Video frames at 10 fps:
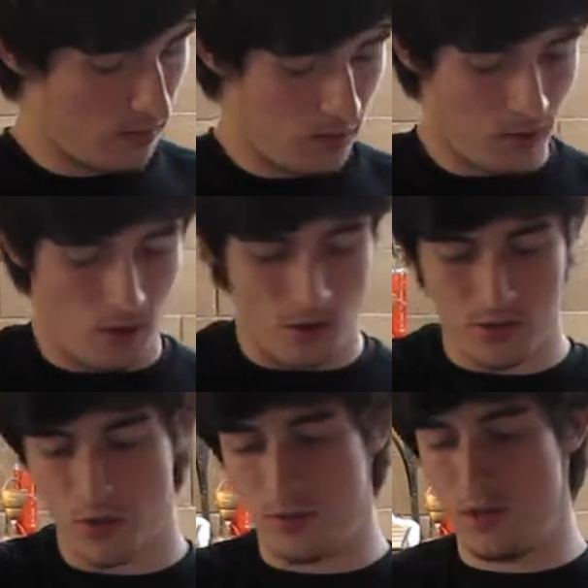her
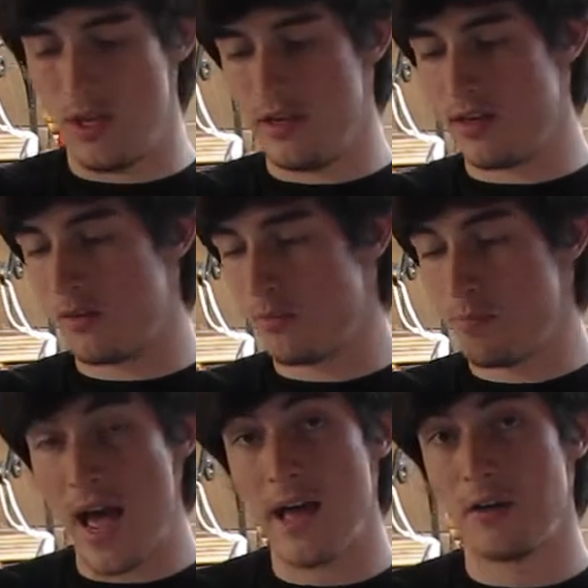also, the
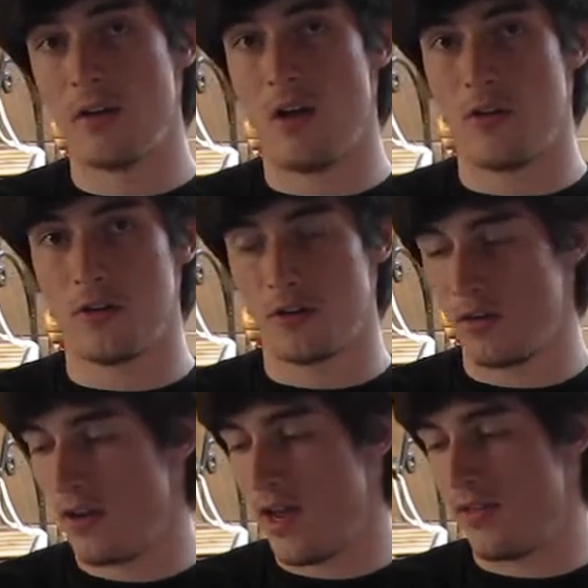pattern on
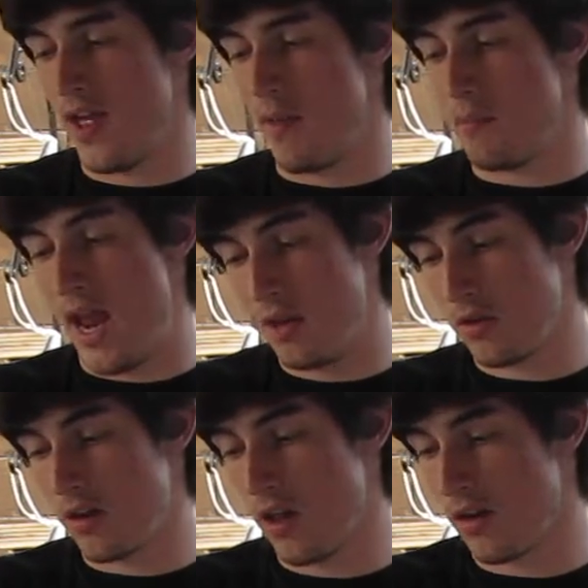her and that
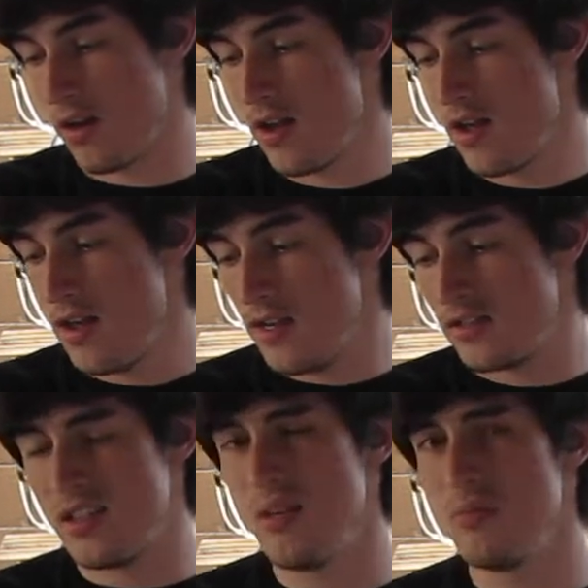paler color
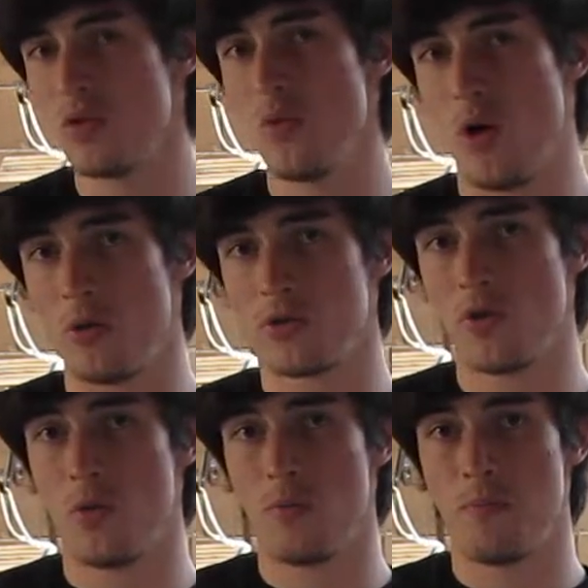seems to
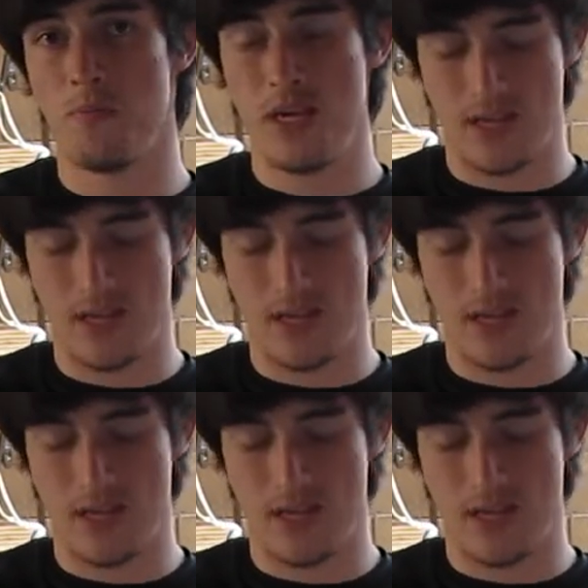also be